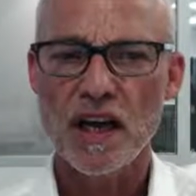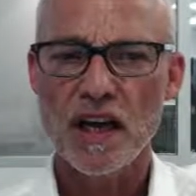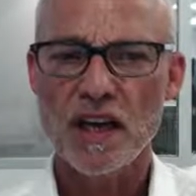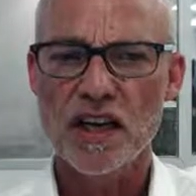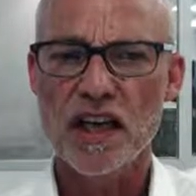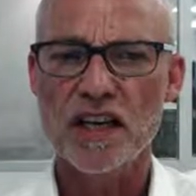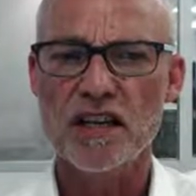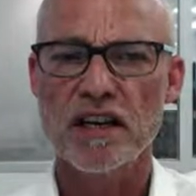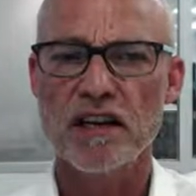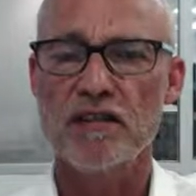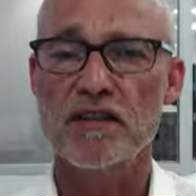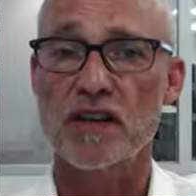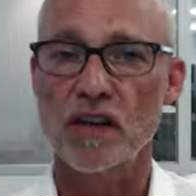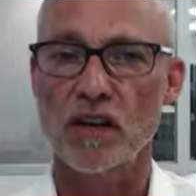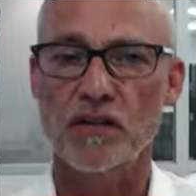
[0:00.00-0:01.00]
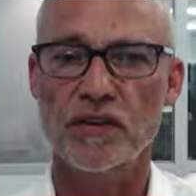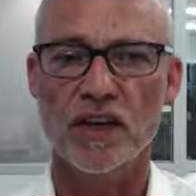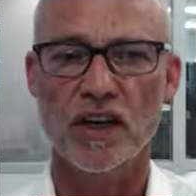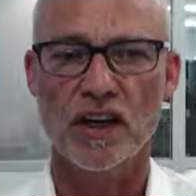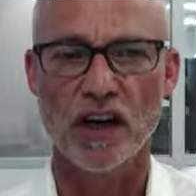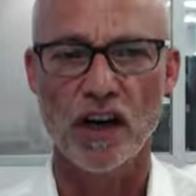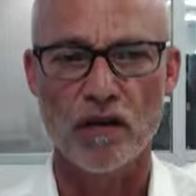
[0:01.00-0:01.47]
Yes, there is a lot that can
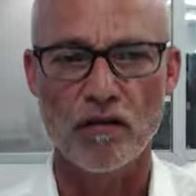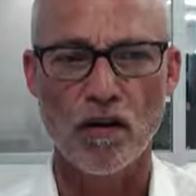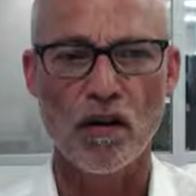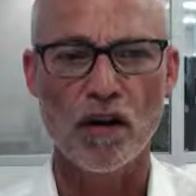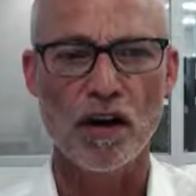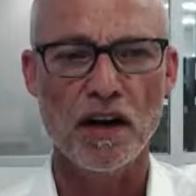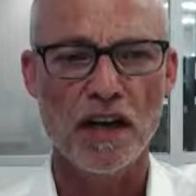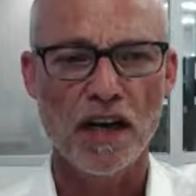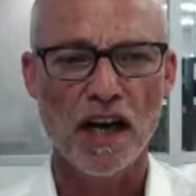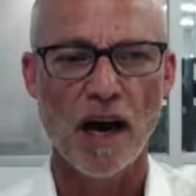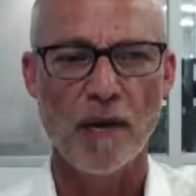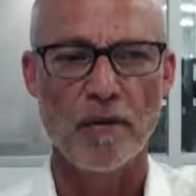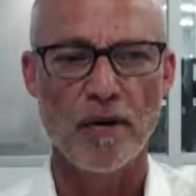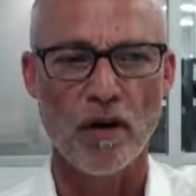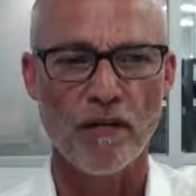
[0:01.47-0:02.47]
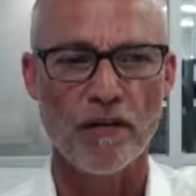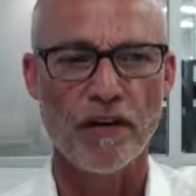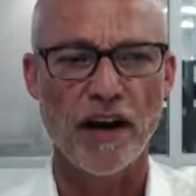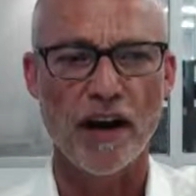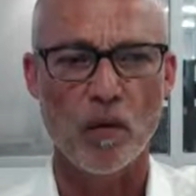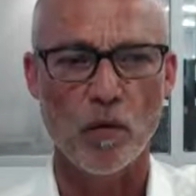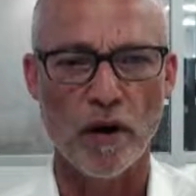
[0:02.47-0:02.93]
go wrong, and we're often
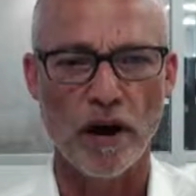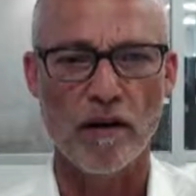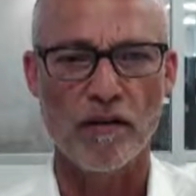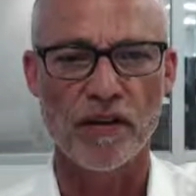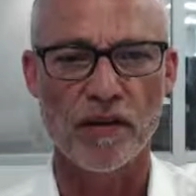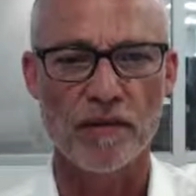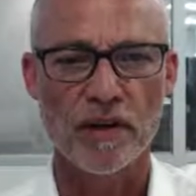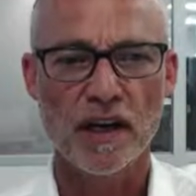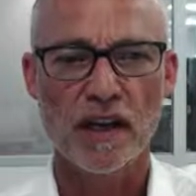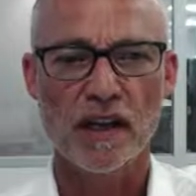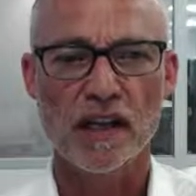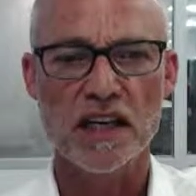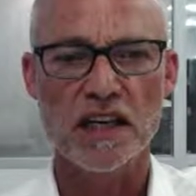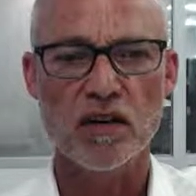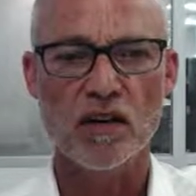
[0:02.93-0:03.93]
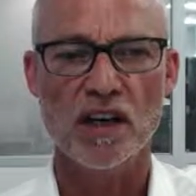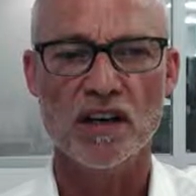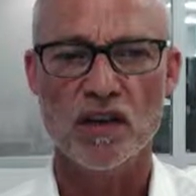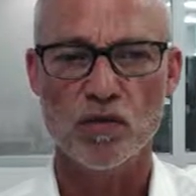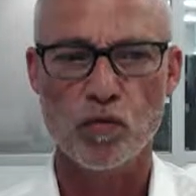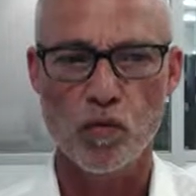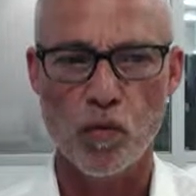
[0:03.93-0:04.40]
unaware of them. Let's look at
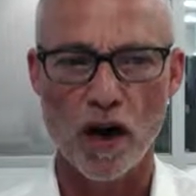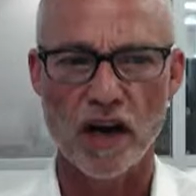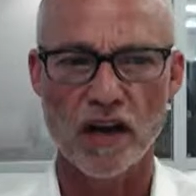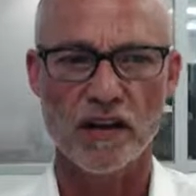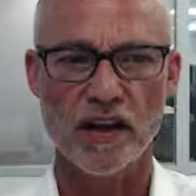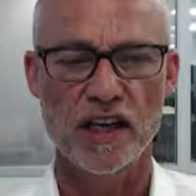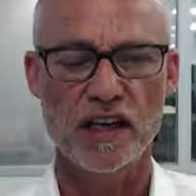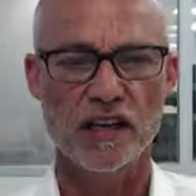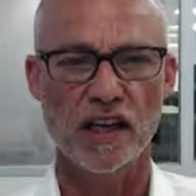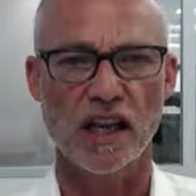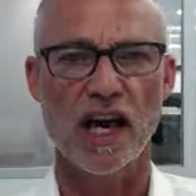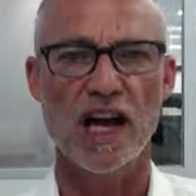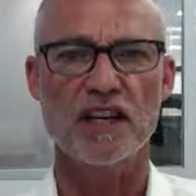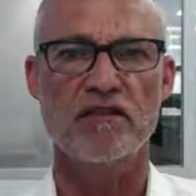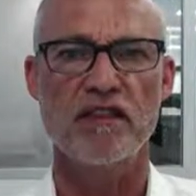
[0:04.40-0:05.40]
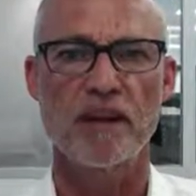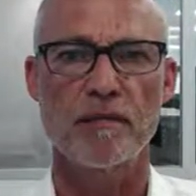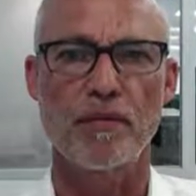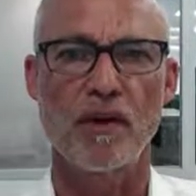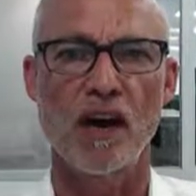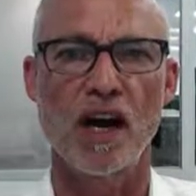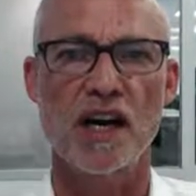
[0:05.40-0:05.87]
just one of these, the last trade
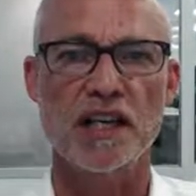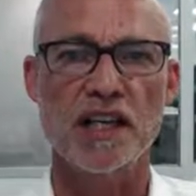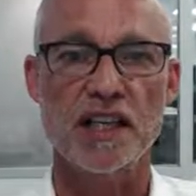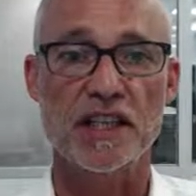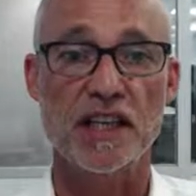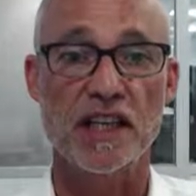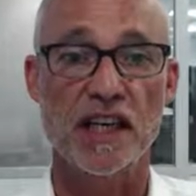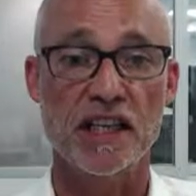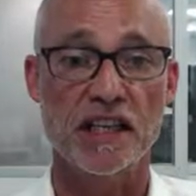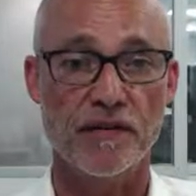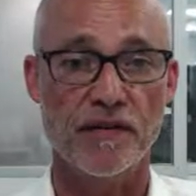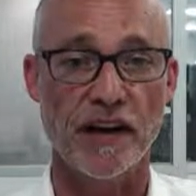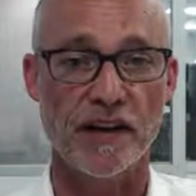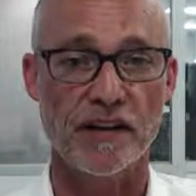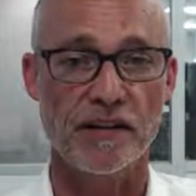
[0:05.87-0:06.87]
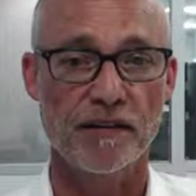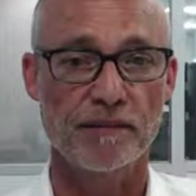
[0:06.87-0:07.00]
bias, and see its effect.